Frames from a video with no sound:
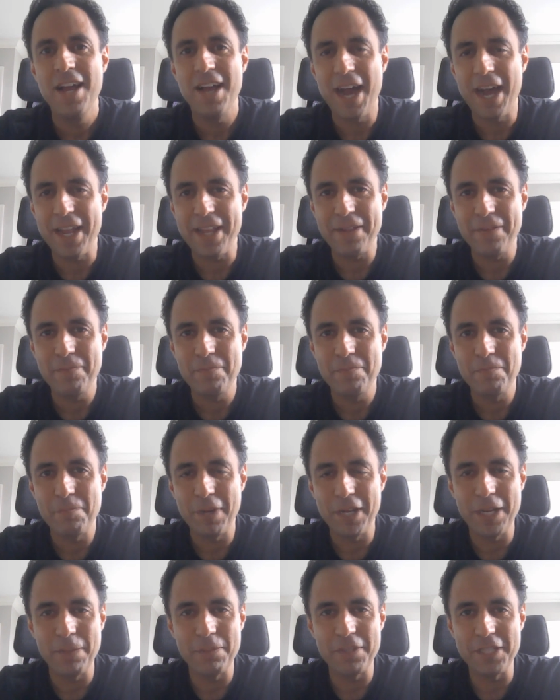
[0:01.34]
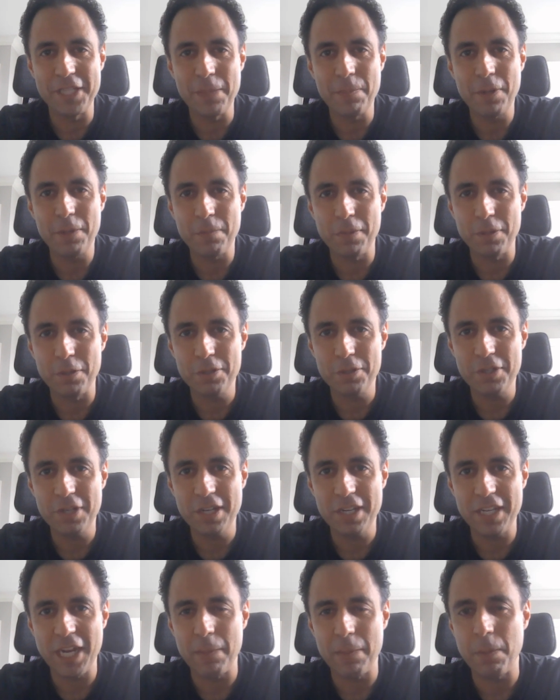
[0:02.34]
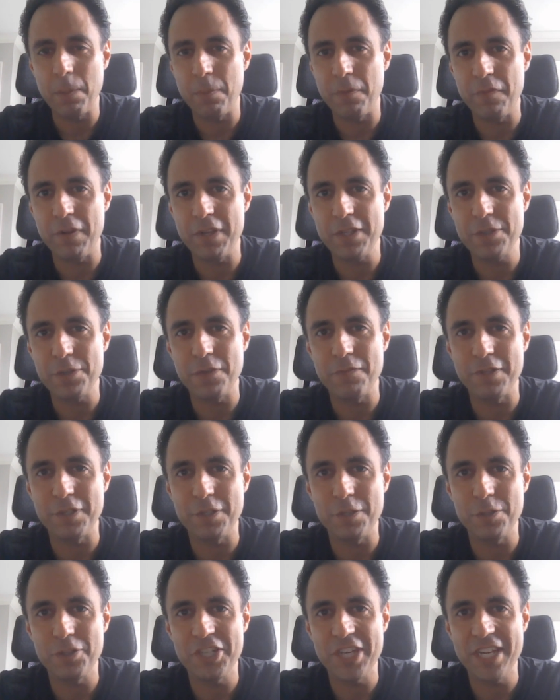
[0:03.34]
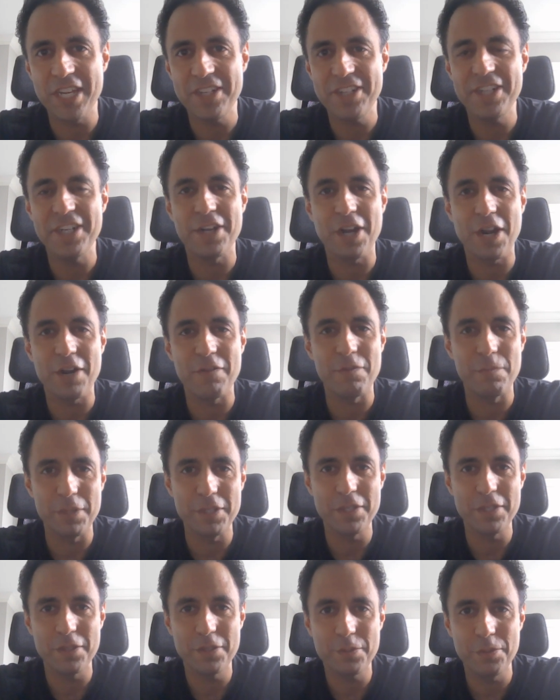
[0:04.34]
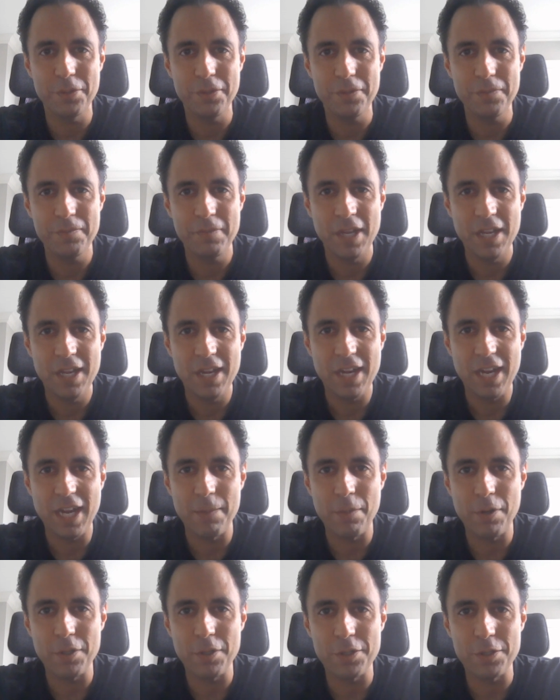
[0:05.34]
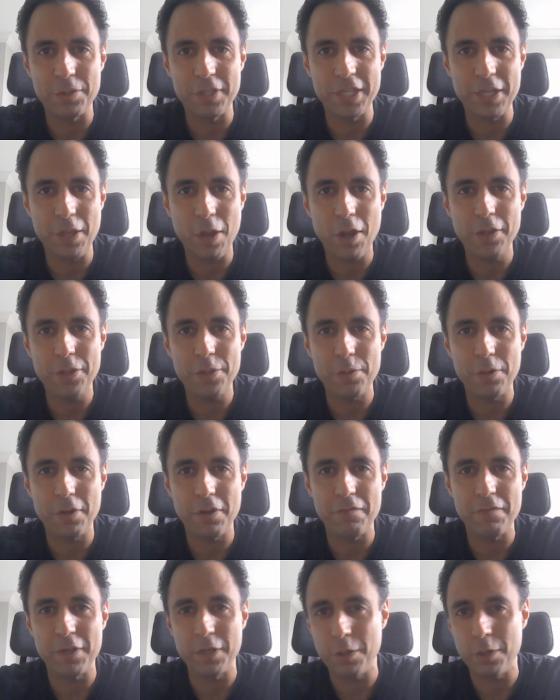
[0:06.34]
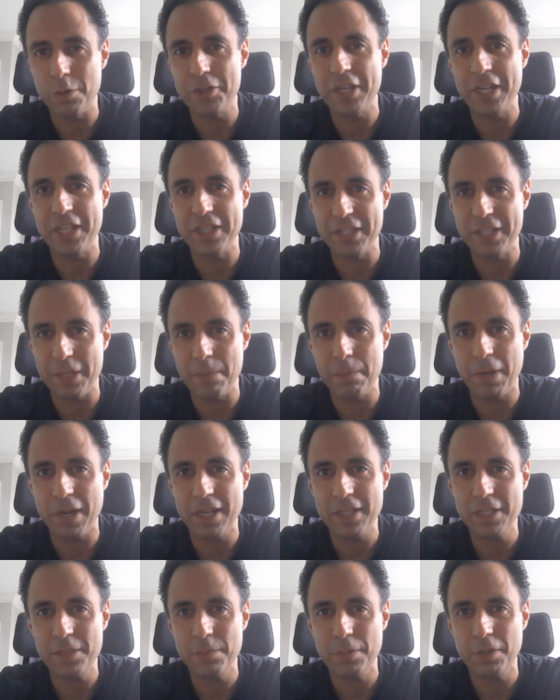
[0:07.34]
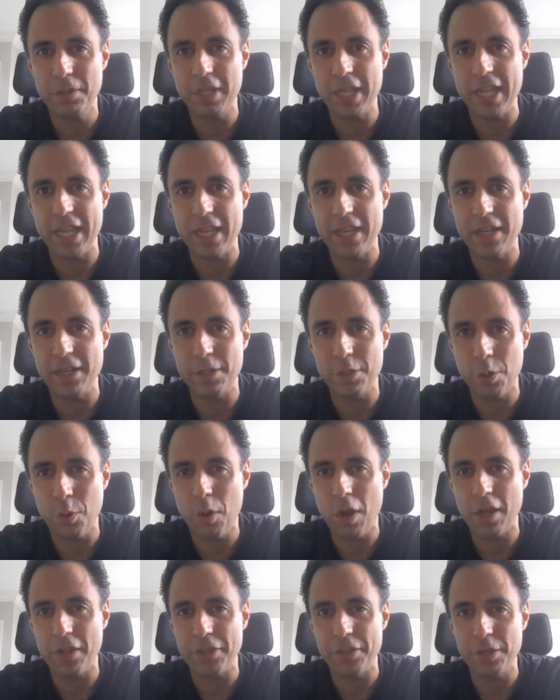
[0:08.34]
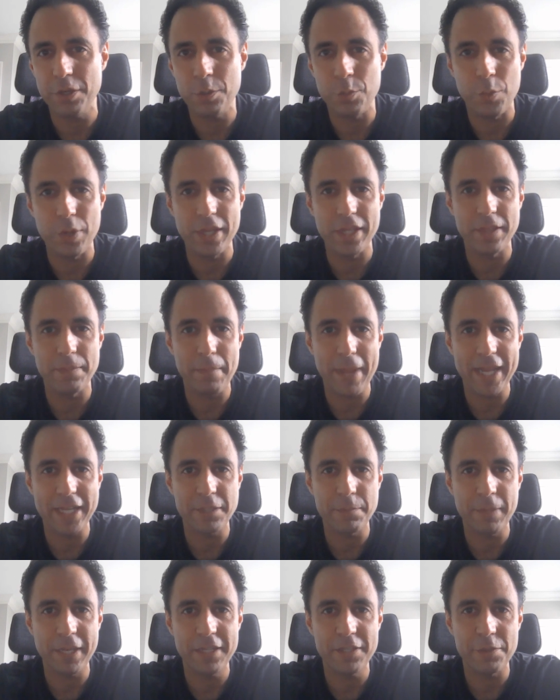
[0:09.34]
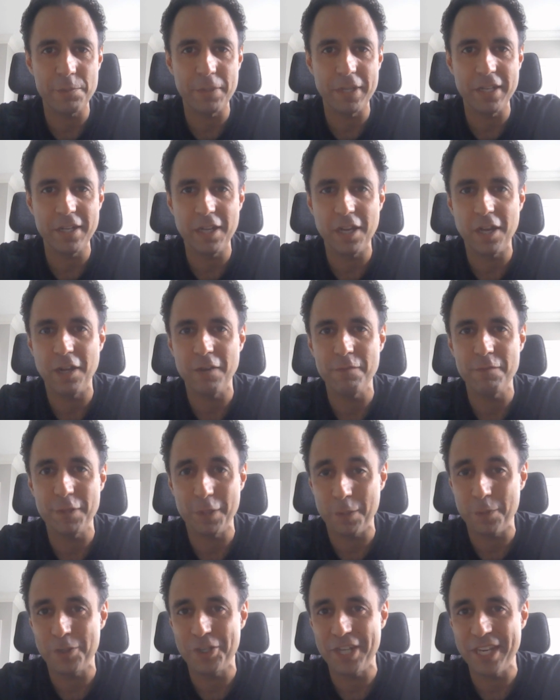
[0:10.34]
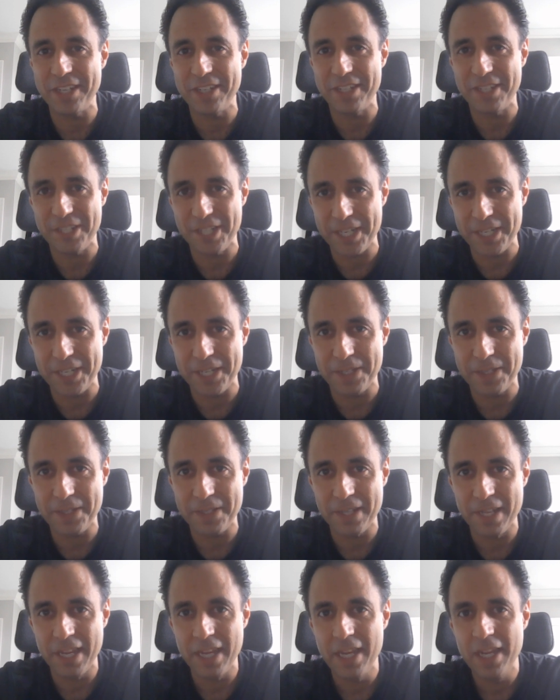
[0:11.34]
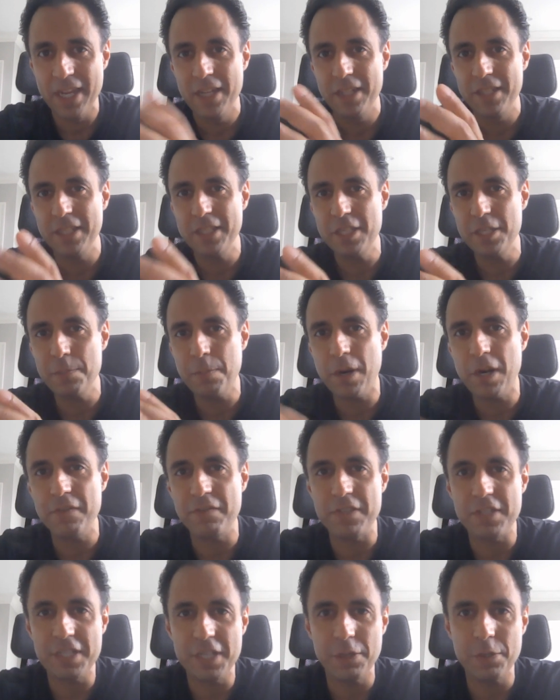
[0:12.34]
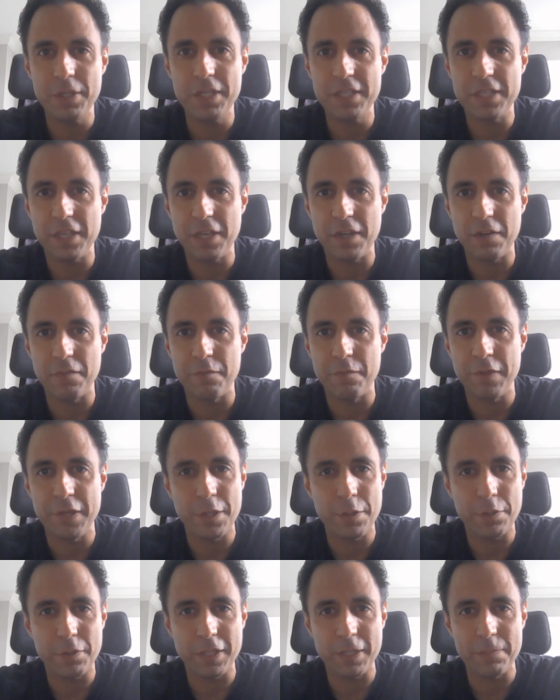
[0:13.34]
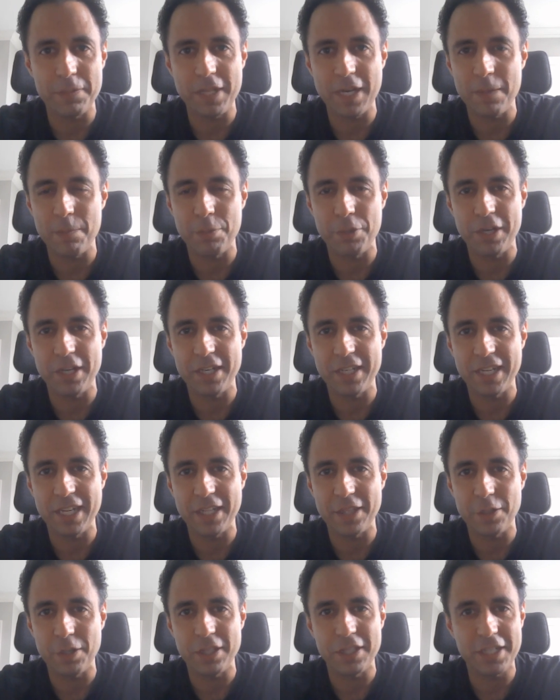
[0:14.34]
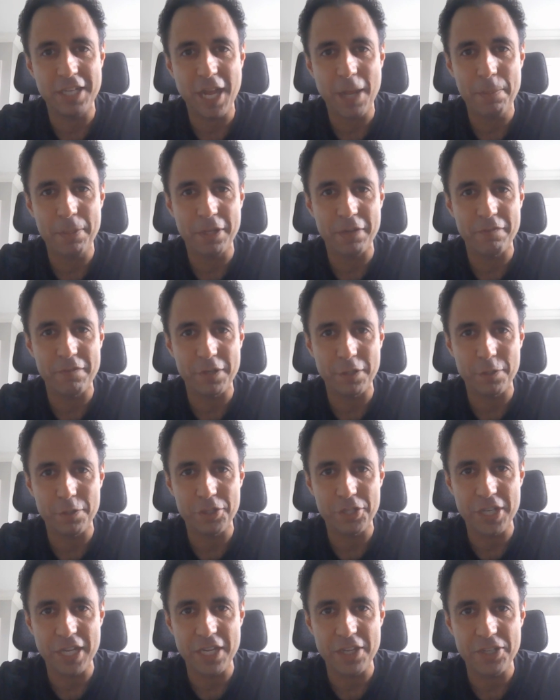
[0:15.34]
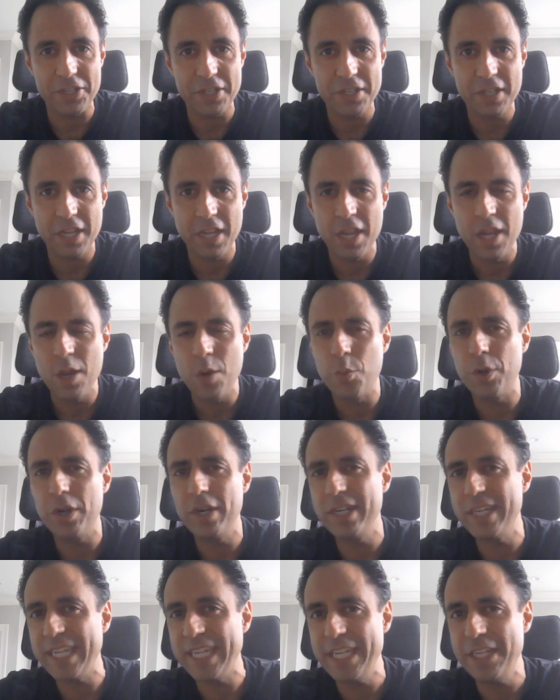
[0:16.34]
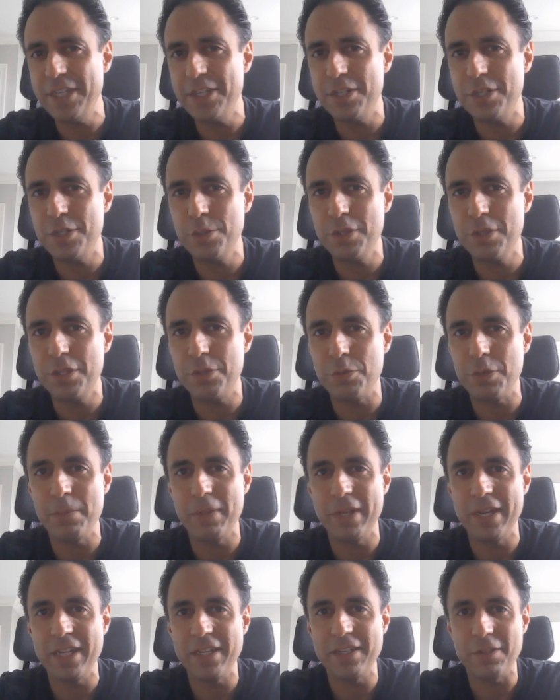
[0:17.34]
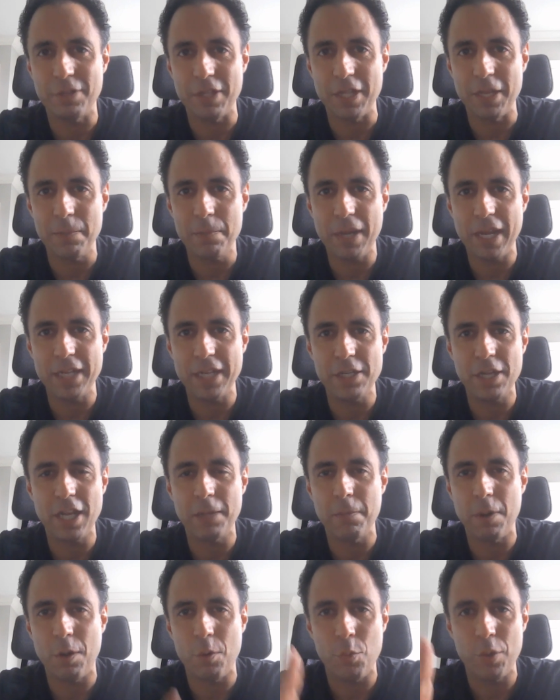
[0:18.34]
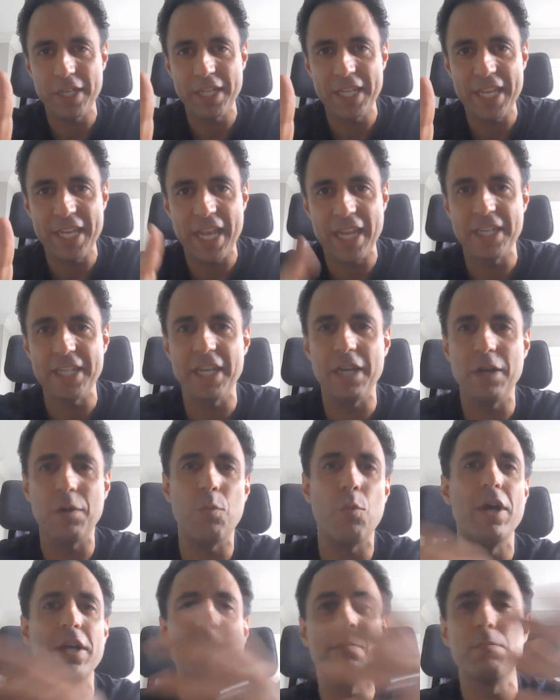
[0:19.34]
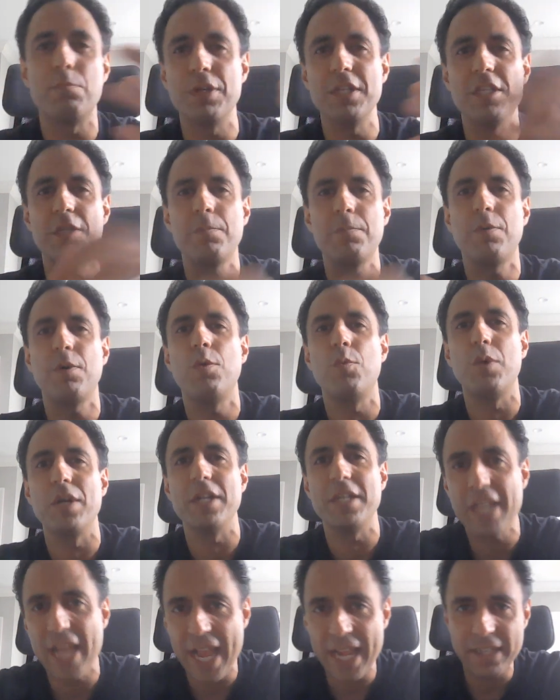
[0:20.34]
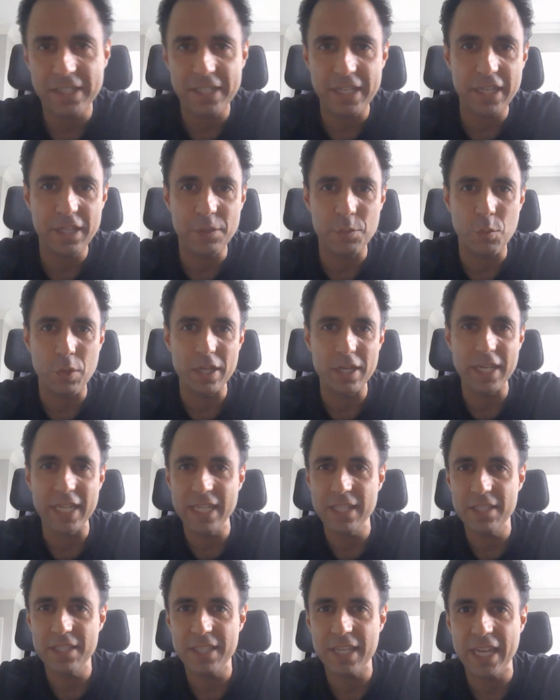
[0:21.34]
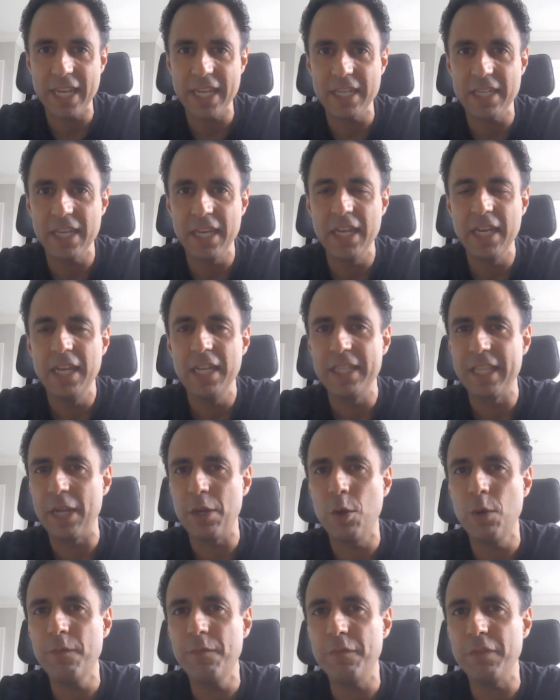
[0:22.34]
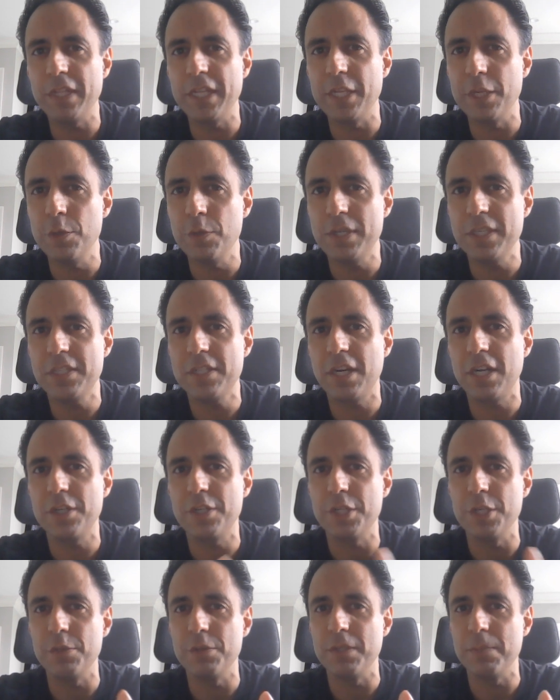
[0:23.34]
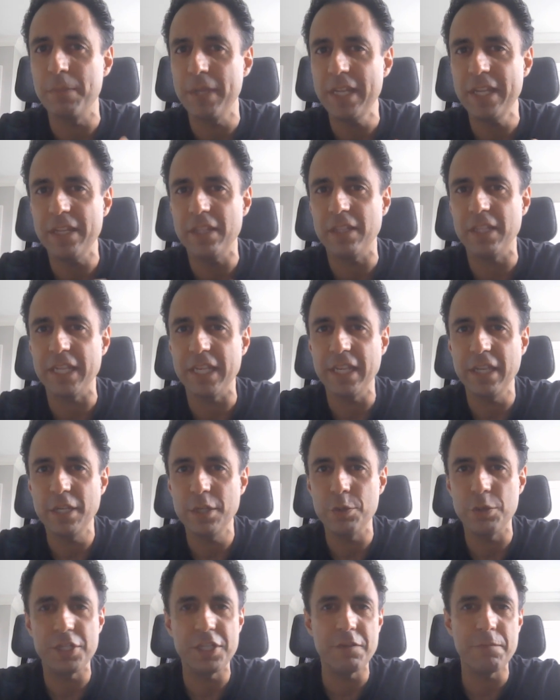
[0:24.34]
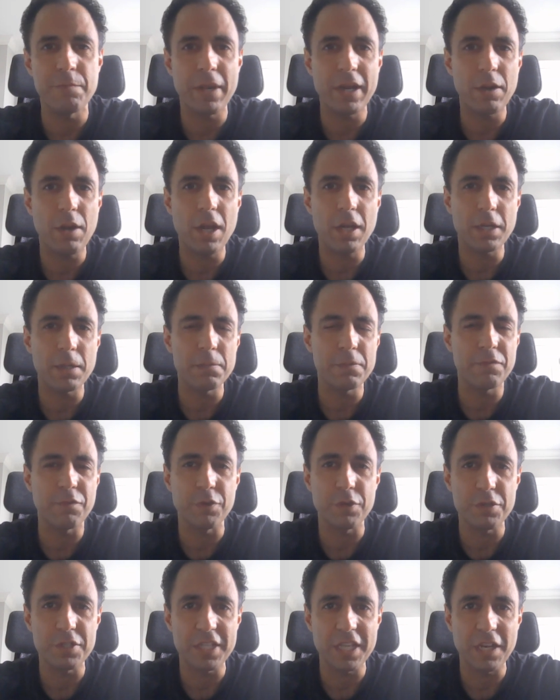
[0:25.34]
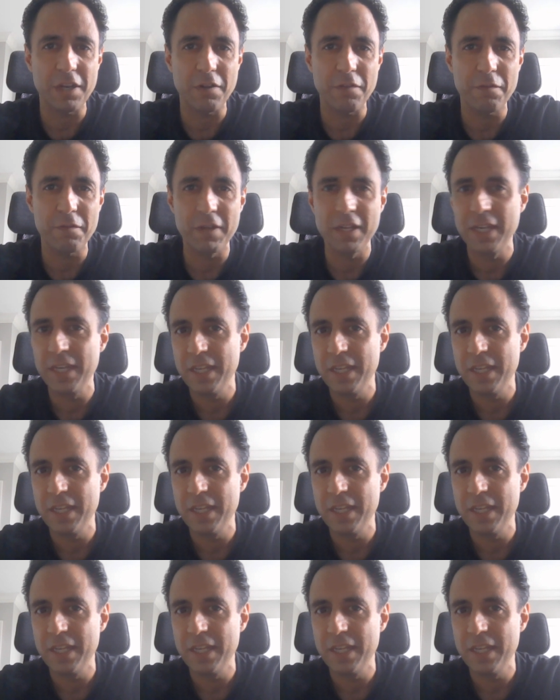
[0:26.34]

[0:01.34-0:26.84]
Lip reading: Hi, my name is Deepak Malhotra, and I'm a professor of negotiation at Harvard Business School. I'm also the author of Negotiating the Impossible and co-author with Max Bazerman of Negotiation Genius. This is part of a series of video clips that I'm putting together on the topic of negotiation, where in each 2 to 3 minute clip, I talk about one key idea, one principle, one tactic, one insight that hopefully you can start to use immediately to achieve better outcomes for yourself